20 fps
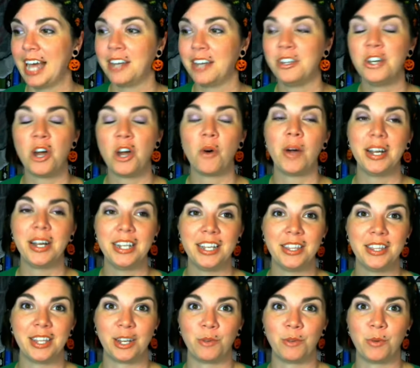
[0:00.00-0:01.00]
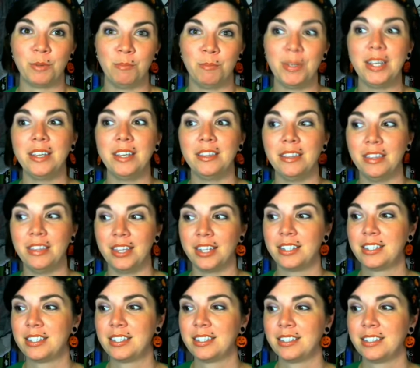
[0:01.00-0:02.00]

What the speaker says: no idea that it would be this